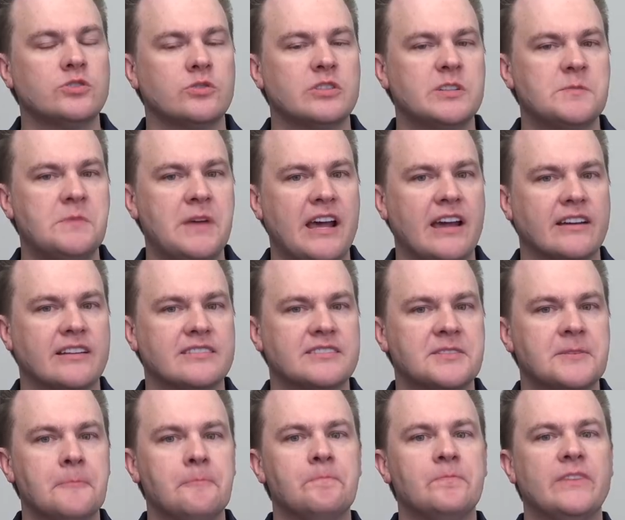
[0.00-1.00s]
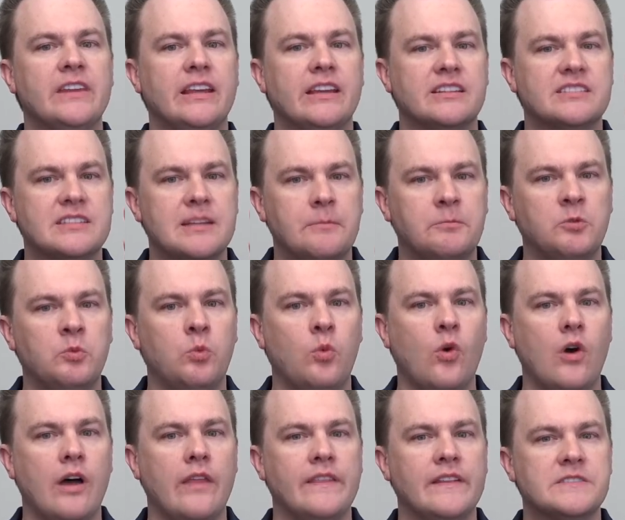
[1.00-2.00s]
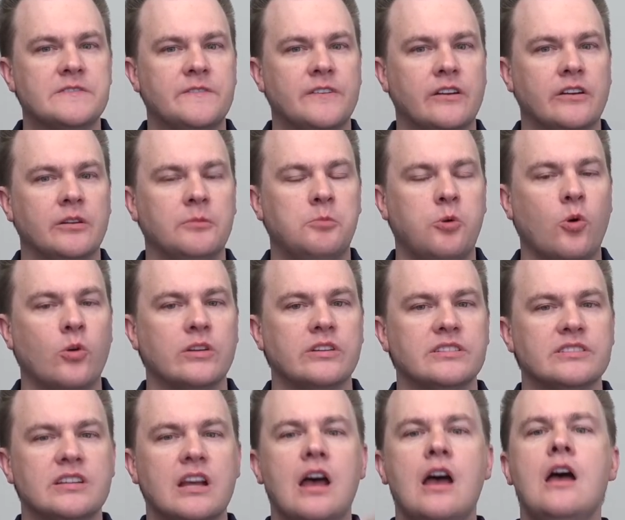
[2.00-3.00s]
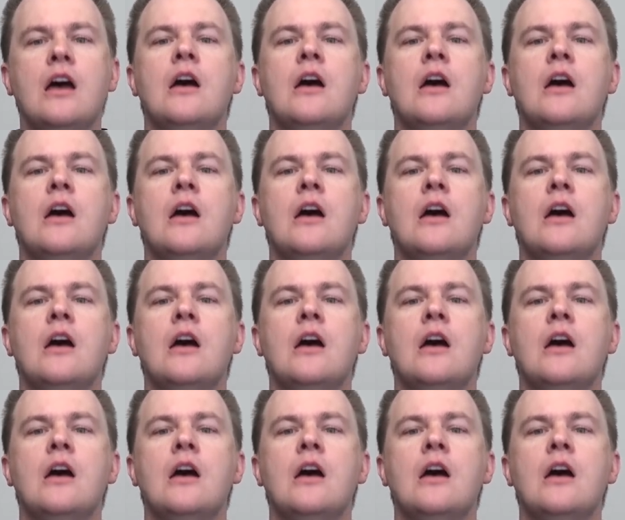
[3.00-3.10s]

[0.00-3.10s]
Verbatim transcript: respects, except one that's very important.